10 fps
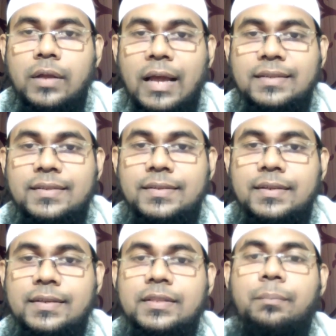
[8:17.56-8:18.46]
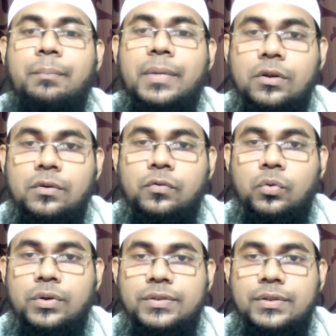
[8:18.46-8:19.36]
Isis is the mother of
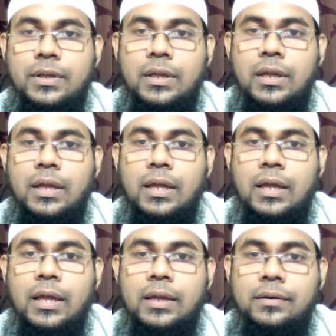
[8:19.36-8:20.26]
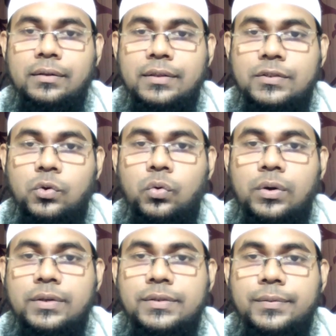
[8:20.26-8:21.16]
Horus, and this
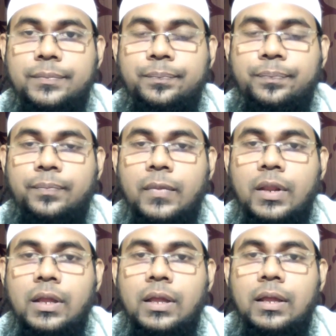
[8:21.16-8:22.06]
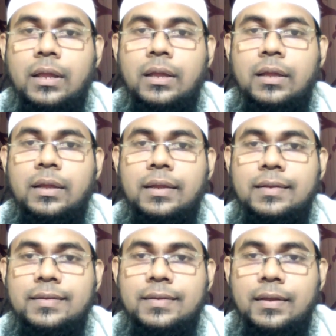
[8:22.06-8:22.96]
Horus
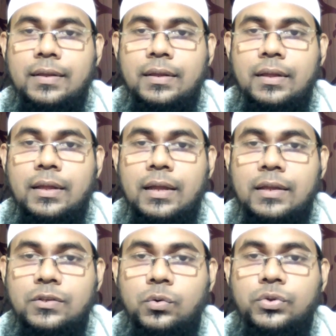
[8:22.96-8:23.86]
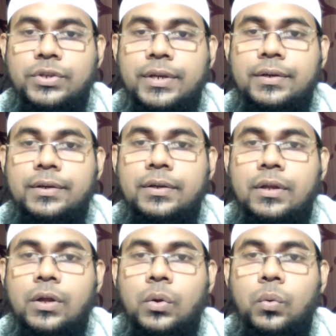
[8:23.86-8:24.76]
is associated
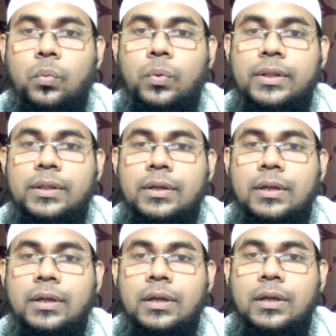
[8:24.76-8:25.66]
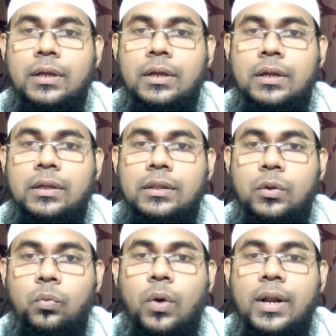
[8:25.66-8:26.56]
with
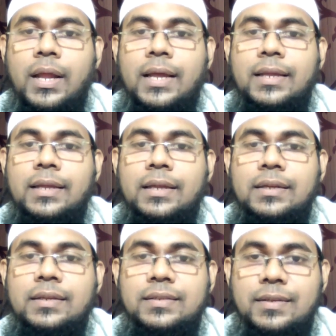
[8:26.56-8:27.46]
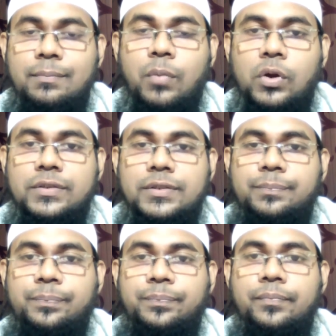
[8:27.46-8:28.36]
the one-eye
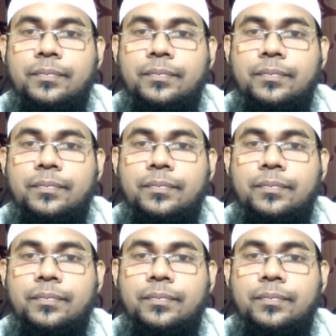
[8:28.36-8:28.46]
symbolism.